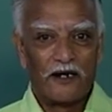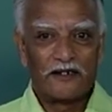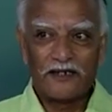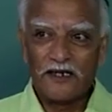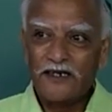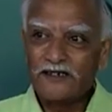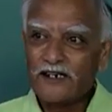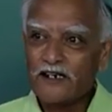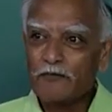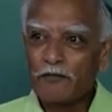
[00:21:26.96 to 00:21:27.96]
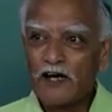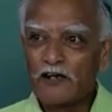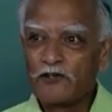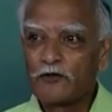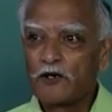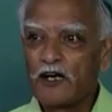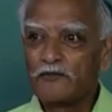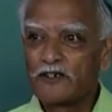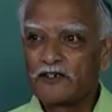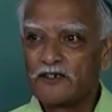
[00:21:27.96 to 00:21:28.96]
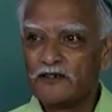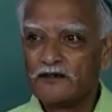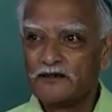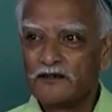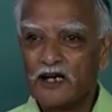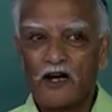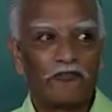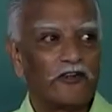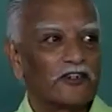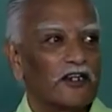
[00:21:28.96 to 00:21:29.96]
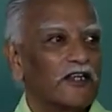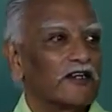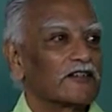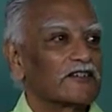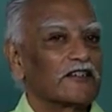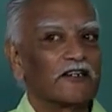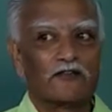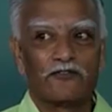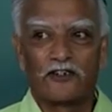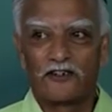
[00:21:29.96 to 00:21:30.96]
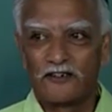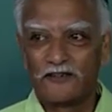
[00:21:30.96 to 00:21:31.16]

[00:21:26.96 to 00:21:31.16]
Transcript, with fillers: It is the Eastern Empire which becomes officially Christian first.